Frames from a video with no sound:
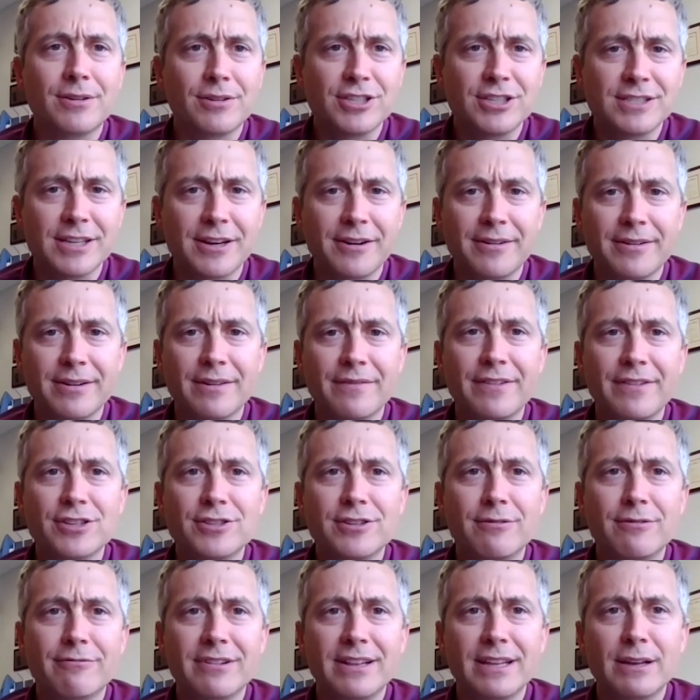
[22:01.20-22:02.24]
in our division
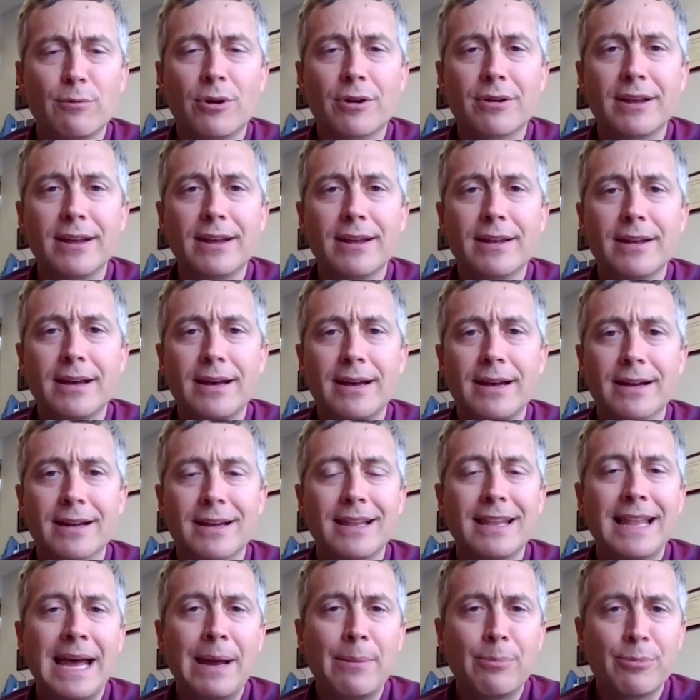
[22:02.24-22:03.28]
really working
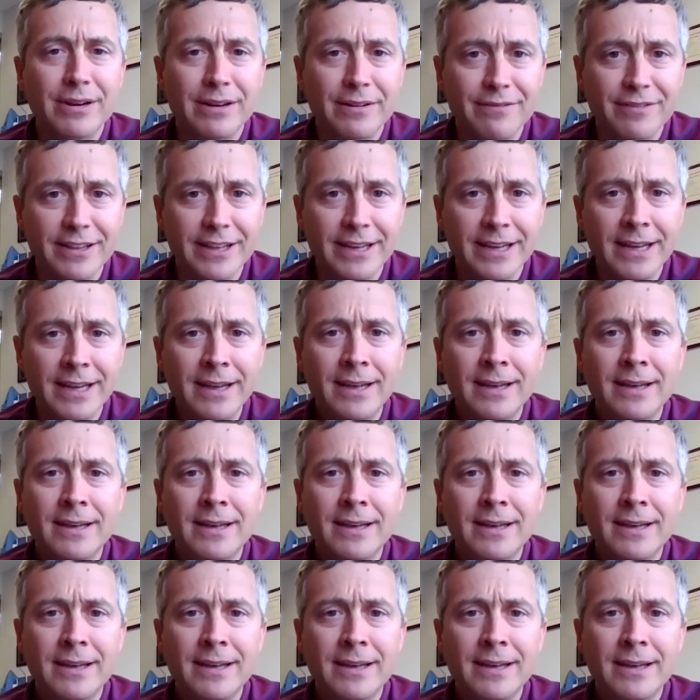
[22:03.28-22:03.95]
collaboratively